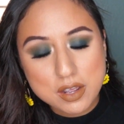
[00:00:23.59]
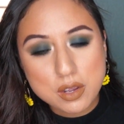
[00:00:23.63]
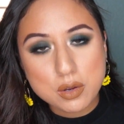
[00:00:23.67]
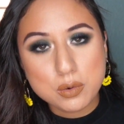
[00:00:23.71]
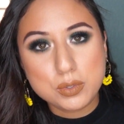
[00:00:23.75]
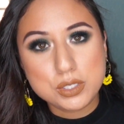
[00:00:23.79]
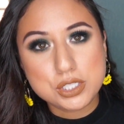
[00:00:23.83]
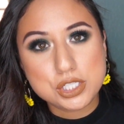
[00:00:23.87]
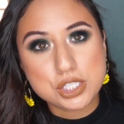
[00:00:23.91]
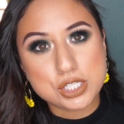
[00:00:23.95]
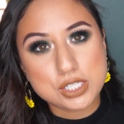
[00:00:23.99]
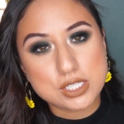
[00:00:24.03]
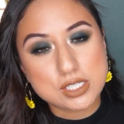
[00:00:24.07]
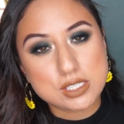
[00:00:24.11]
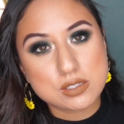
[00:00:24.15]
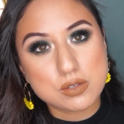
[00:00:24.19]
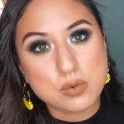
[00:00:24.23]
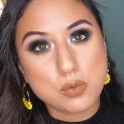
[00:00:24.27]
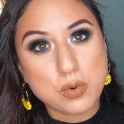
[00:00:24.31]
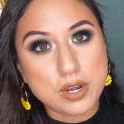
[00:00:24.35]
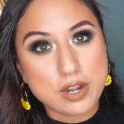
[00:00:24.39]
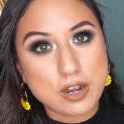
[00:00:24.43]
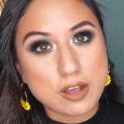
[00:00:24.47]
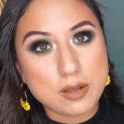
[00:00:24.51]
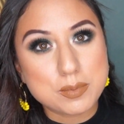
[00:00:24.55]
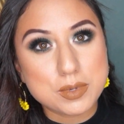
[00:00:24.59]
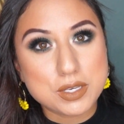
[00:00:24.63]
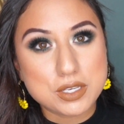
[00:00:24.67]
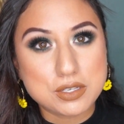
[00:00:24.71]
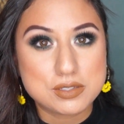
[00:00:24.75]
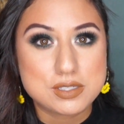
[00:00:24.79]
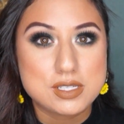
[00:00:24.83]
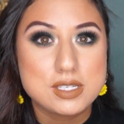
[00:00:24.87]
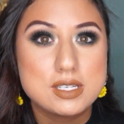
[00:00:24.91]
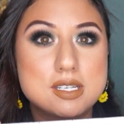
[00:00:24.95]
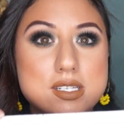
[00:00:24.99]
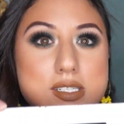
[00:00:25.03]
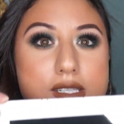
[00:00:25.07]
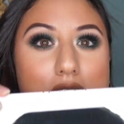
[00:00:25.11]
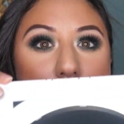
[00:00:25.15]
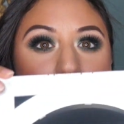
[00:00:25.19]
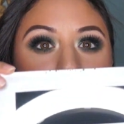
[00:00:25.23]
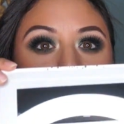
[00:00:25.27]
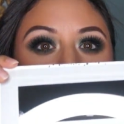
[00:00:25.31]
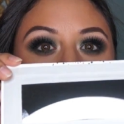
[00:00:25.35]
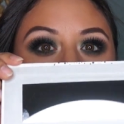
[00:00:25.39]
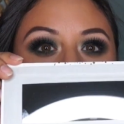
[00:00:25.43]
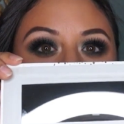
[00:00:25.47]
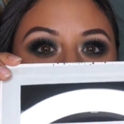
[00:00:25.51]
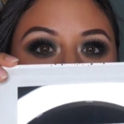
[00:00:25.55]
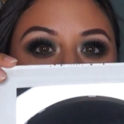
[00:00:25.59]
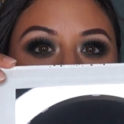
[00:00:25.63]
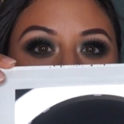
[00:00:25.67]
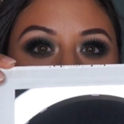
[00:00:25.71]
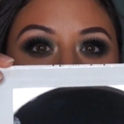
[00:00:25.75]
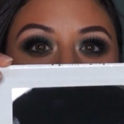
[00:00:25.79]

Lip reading: which is the one I'll be using in today's